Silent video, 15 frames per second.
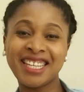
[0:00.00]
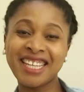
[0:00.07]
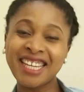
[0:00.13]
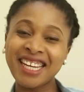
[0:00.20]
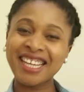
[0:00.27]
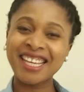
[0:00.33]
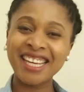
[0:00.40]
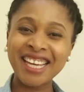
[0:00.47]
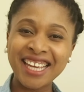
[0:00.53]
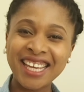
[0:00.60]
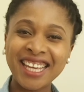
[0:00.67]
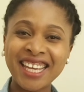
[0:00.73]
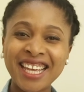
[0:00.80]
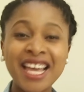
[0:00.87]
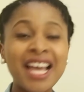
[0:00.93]

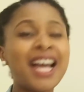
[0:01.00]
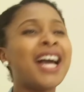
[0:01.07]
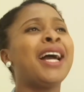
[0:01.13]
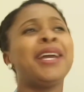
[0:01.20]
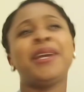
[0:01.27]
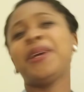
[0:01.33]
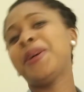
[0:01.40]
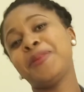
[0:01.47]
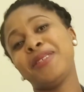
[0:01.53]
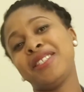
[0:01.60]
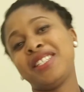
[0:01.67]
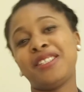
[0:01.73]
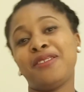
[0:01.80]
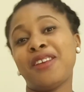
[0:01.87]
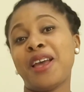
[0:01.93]
Okay? I hope this
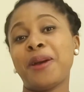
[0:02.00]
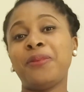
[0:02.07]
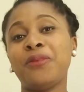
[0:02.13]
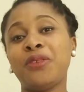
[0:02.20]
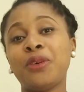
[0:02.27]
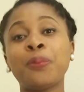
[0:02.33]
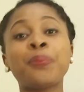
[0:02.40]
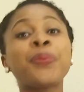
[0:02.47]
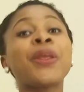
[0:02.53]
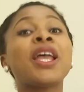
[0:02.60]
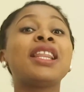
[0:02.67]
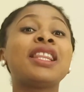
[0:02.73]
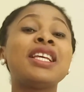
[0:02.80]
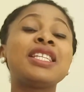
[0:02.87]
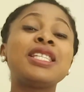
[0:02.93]
is helpful.
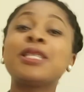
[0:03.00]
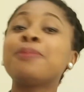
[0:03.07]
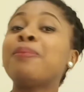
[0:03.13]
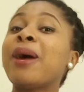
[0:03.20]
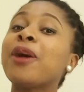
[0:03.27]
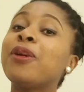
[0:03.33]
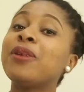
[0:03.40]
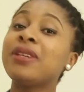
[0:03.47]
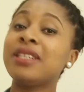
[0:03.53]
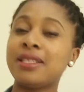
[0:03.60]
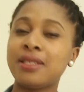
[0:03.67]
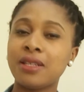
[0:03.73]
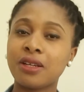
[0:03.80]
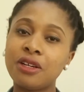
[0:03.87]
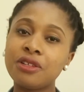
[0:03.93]
This is my own
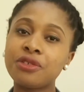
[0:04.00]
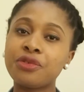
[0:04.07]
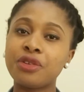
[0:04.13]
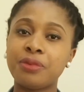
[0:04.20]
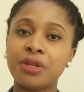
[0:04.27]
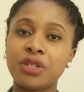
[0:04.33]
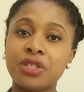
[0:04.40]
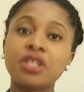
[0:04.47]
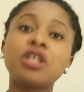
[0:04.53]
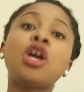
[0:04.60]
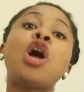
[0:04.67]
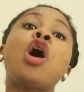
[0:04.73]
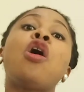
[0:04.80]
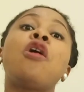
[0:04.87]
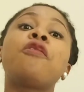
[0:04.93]
little contribution
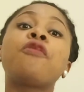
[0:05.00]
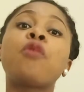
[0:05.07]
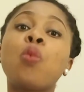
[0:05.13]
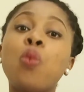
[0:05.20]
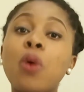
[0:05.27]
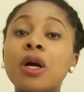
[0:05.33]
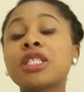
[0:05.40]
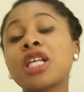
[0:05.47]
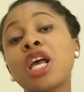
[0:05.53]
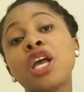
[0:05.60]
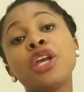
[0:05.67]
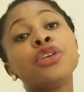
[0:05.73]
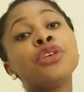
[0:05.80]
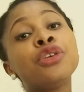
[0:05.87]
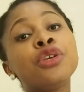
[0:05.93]
of what
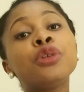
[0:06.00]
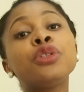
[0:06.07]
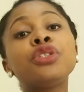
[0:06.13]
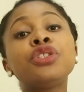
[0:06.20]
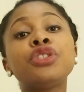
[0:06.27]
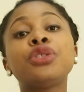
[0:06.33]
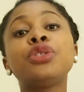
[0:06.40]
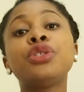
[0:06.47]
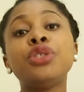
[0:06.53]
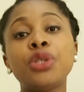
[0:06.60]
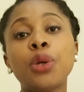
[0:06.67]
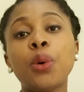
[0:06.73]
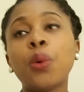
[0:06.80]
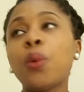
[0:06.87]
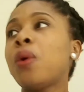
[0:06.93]
you should
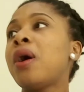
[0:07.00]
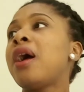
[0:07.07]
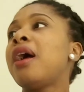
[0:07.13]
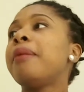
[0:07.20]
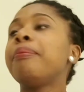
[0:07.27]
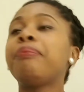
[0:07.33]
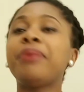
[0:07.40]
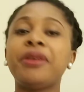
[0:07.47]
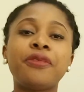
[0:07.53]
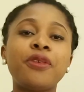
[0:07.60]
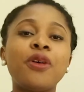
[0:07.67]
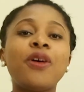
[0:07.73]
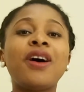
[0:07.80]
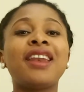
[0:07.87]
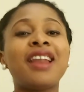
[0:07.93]
know
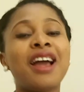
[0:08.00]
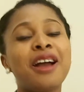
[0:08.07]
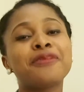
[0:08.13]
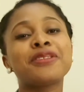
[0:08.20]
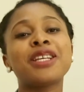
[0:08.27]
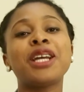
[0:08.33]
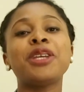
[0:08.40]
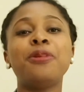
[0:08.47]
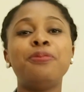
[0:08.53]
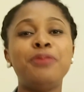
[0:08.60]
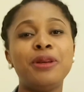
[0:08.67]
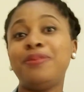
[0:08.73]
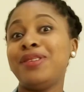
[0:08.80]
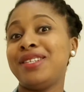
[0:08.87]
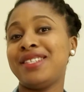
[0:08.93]
before and after your
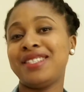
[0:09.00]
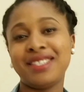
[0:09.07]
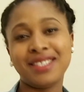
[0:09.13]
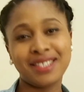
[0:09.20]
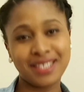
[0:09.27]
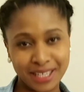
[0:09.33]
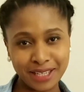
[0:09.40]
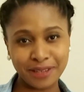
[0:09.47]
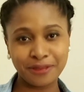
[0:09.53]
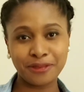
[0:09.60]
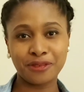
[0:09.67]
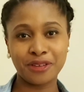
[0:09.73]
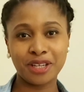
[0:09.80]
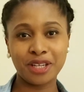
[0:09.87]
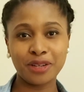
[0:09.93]
baby's
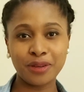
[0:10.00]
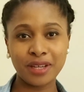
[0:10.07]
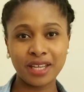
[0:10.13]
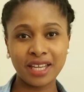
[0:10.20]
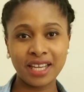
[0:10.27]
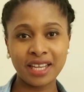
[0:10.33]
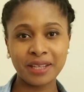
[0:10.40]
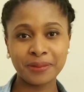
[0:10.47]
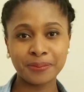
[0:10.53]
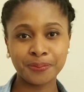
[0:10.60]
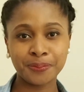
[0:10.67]
delivery, okay?